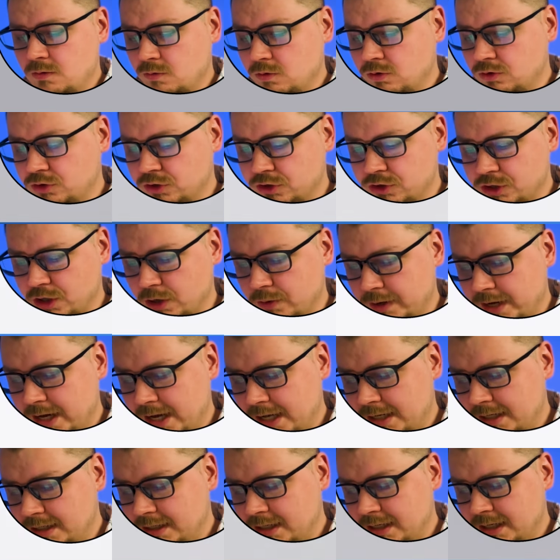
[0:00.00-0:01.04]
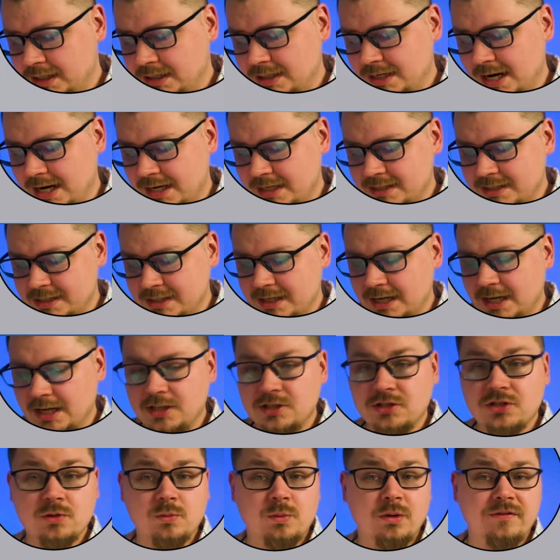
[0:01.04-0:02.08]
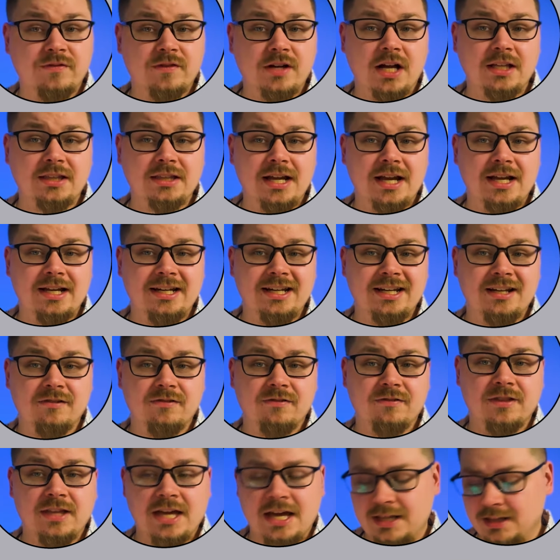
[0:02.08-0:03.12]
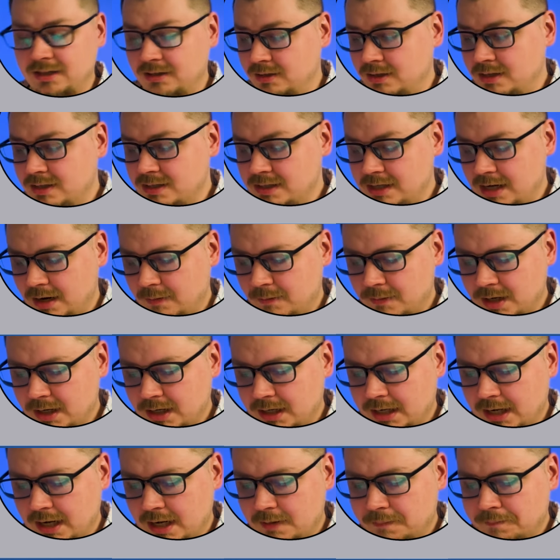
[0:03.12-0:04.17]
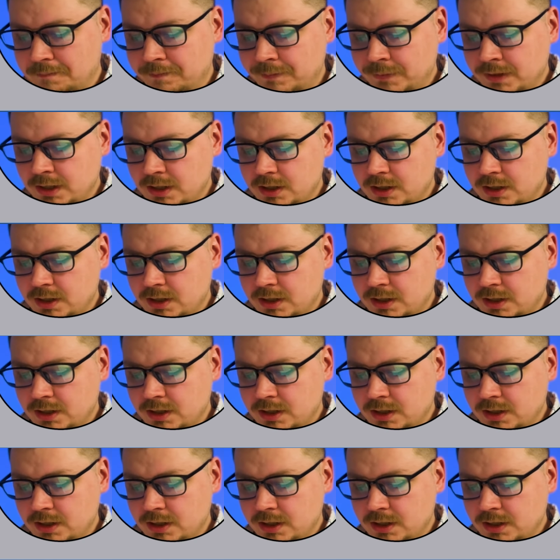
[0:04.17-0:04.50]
We'll just go ahead and hit next again. So we've got that if then statement again.